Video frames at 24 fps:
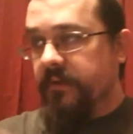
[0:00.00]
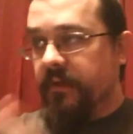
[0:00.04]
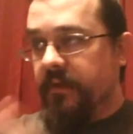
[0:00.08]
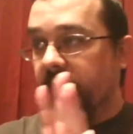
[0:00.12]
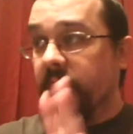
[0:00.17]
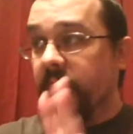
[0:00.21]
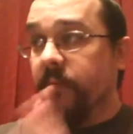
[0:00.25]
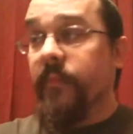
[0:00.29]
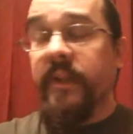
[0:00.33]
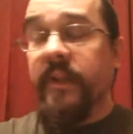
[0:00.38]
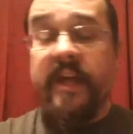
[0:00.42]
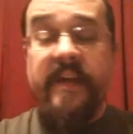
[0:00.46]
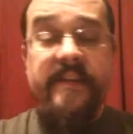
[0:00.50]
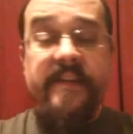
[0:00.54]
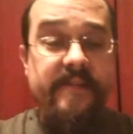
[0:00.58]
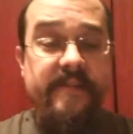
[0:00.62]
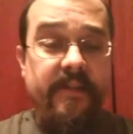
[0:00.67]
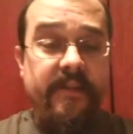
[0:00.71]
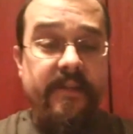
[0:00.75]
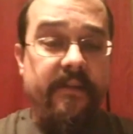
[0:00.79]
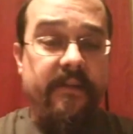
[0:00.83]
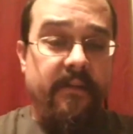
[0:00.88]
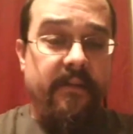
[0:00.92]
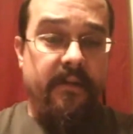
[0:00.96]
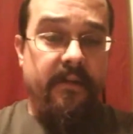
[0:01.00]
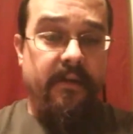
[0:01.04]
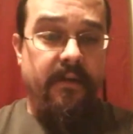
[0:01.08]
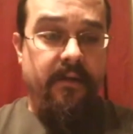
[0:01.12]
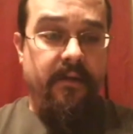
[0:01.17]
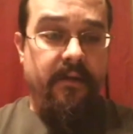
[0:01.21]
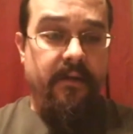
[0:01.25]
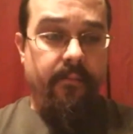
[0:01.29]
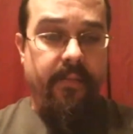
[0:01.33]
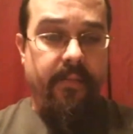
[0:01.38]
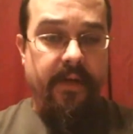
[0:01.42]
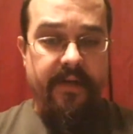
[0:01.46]
unmolested
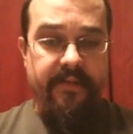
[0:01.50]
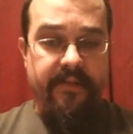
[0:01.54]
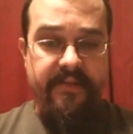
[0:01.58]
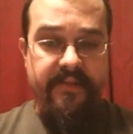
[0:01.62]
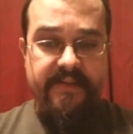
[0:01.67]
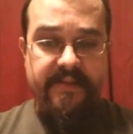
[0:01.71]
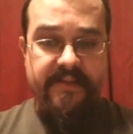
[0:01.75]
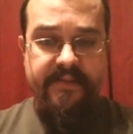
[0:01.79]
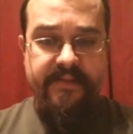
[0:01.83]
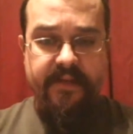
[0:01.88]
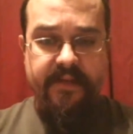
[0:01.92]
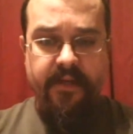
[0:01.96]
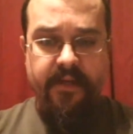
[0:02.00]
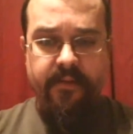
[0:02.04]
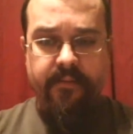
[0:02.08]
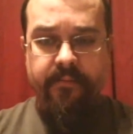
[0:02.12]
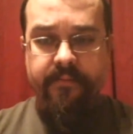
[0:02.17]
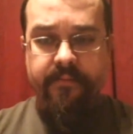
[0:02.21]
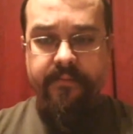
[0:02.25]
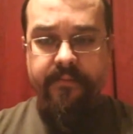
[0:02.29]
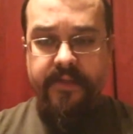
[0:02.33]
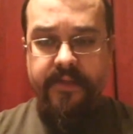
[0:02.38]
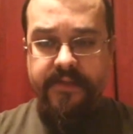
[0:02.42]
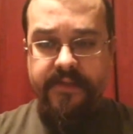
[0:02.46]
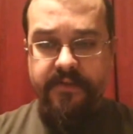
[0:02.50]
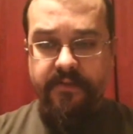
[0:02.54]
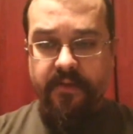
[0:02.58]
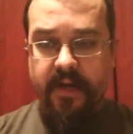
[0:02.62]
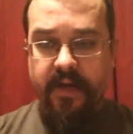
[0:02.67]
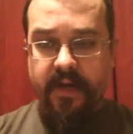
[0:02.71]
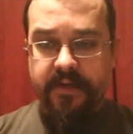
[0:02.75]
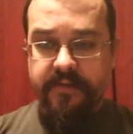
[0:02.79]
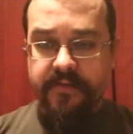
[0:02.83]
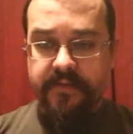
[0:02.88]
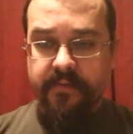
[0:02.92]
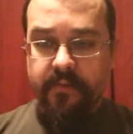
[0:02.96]
by this
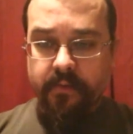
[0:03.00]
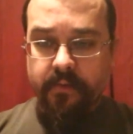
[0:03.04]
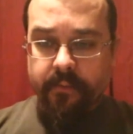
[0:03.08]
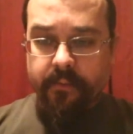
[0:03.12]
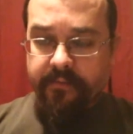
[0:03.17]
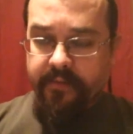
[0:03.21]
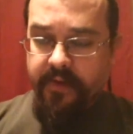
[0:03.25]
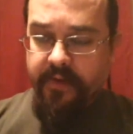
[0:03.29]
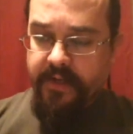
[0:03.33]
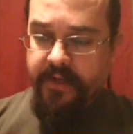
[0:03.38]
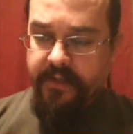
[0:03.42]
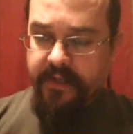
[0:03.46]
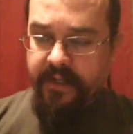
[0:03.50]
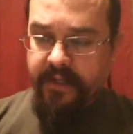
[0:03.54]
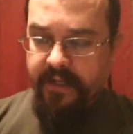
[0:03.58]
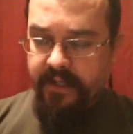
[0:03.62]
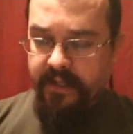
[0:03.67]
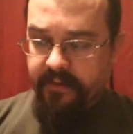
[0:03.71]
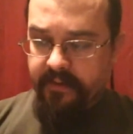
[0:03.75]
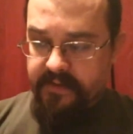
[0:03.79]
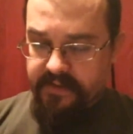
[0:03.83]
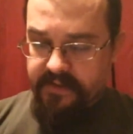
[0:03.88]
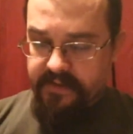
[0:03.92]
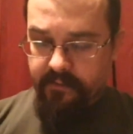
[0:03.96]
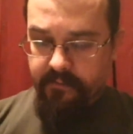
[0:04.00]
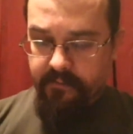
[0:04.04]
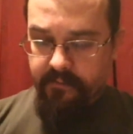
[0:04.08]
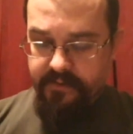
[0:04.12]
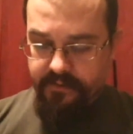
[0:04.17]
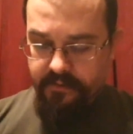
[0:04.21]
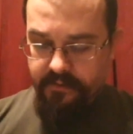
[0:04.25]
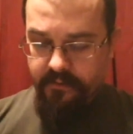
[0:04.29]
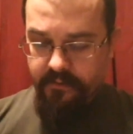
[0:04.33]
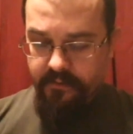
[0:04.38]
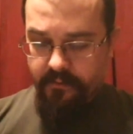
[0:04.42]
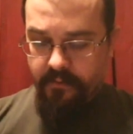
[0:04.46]
strange form of undead that seems
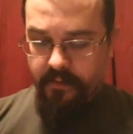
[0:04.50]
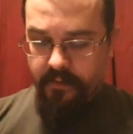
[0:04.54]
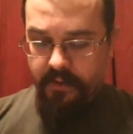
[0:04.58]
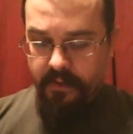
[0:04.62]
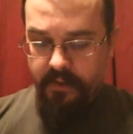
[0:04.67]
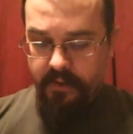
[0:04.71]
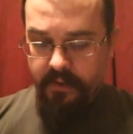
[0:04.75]
to